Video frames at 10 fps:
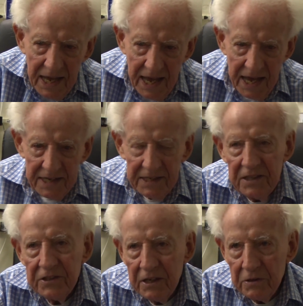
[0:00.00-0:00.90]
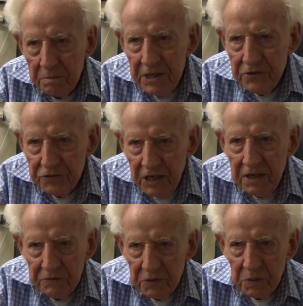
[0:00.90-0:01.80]
and he said there'll be
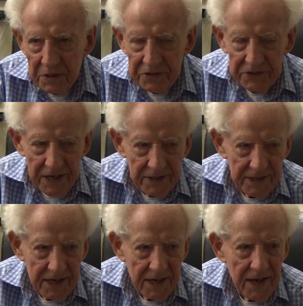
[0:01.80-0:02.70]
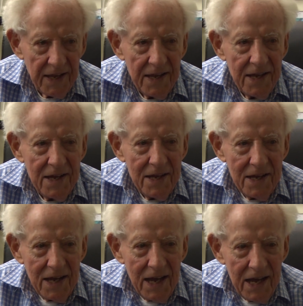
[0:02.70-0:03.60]
stevedores down there.
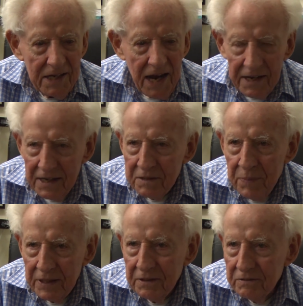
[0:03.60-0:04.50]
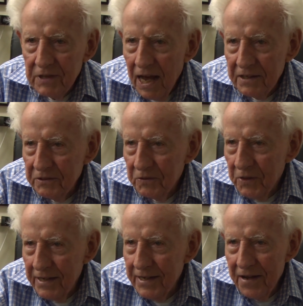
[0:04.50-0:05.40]
And I expected, I
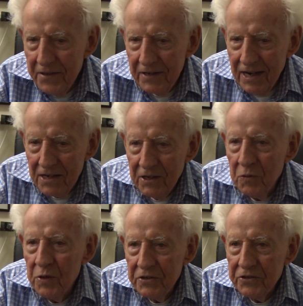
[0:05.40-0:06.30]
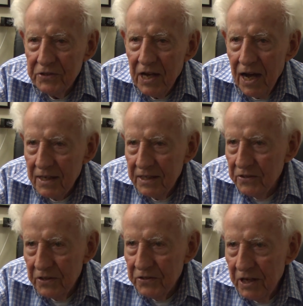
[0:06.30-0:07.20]
get down there and I said, which dock is
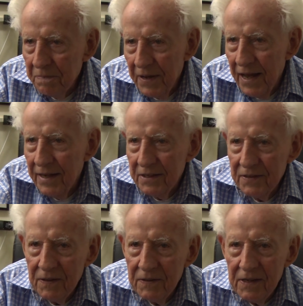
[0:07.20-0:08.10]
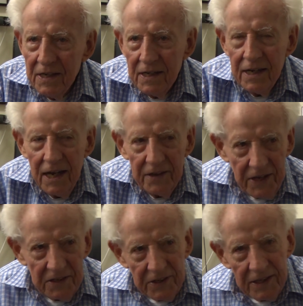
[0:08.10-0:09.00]
the ship at, you know? And
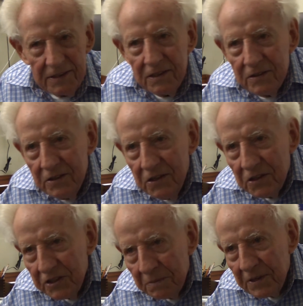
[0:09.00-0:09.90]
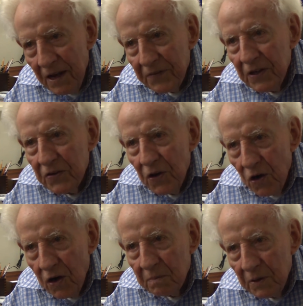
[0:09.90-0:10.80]
they said, your ship's out there in the
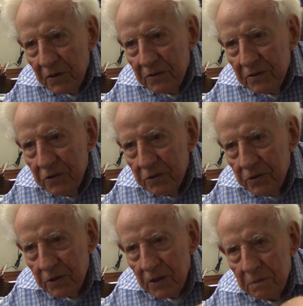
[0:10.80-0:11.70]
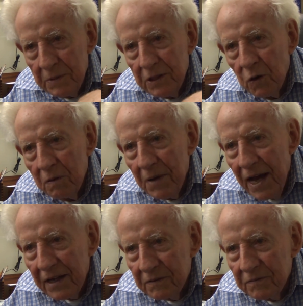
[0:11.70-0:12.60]
harbor. You're going to be going
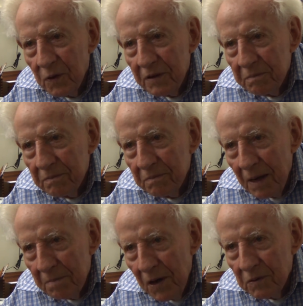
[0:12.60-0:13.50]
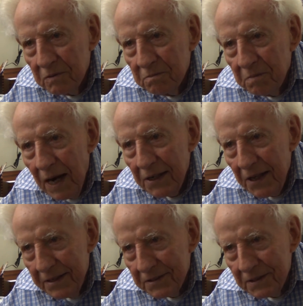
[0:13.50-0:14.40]
back and forth by boat, by
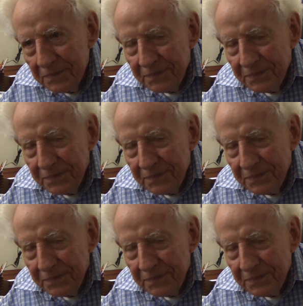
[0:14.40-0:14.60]
lighter.